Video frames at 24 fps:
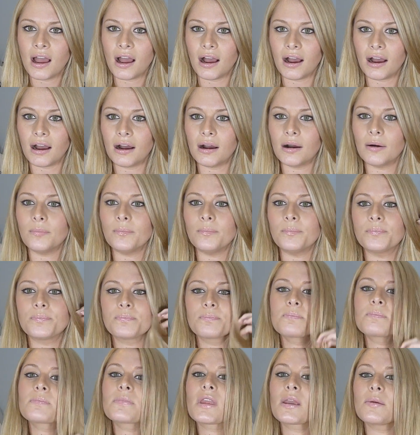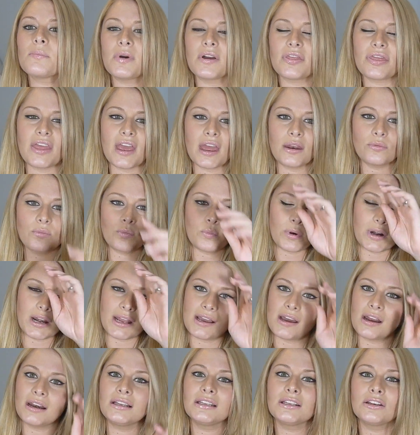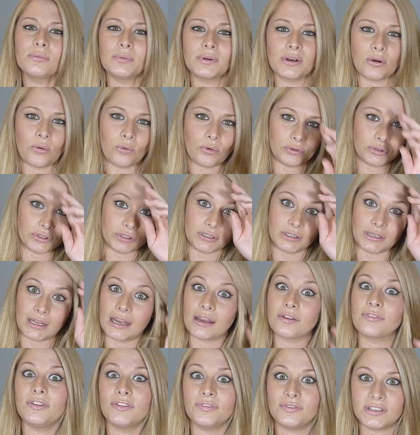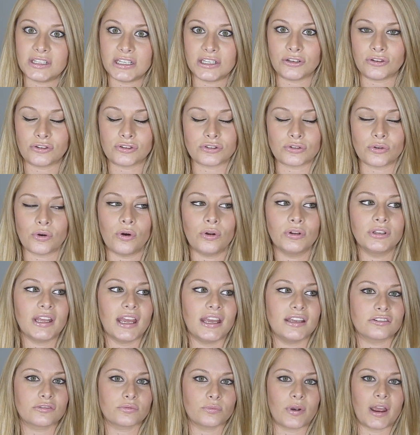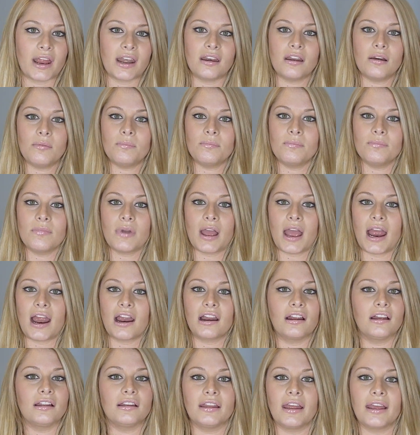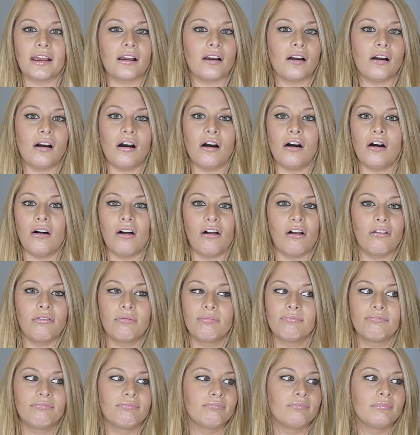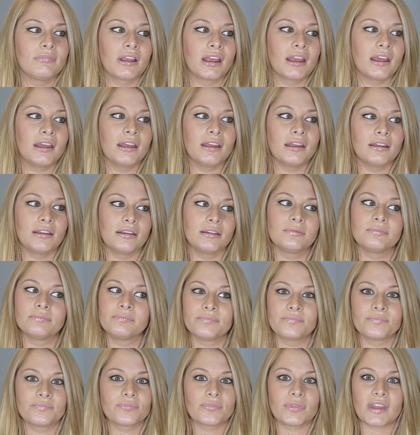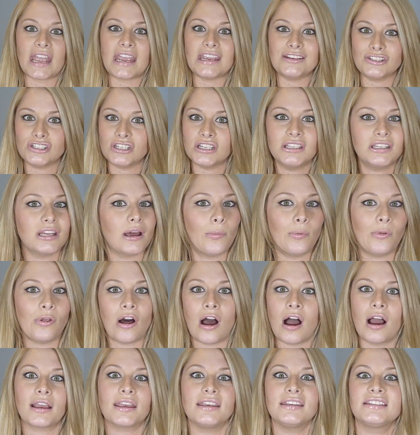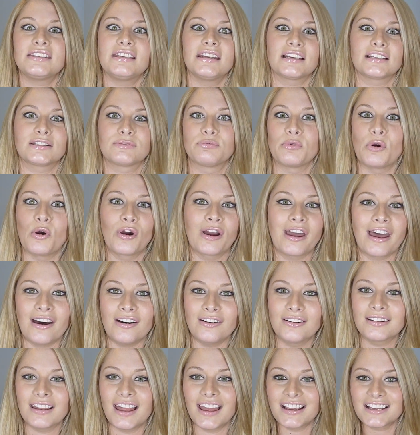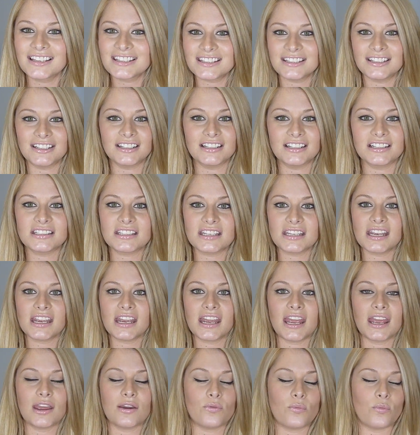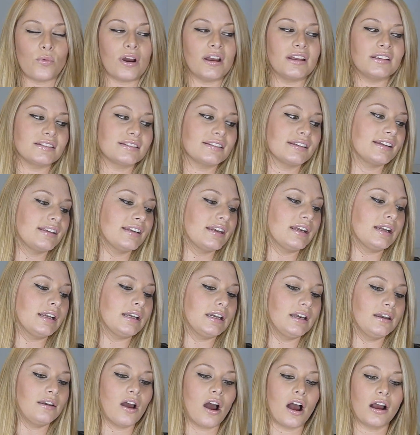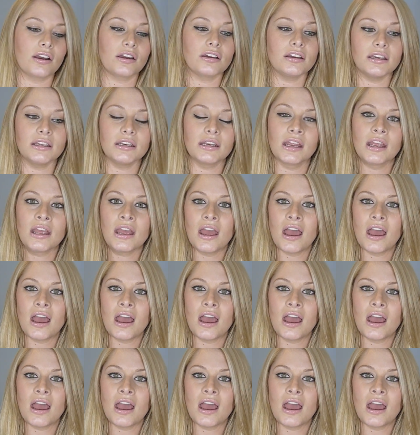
Um, but then when I got a little bit older, like 15 years old, is when uh, like all HE double hockey sticks broke out. Like seriously, it was not good.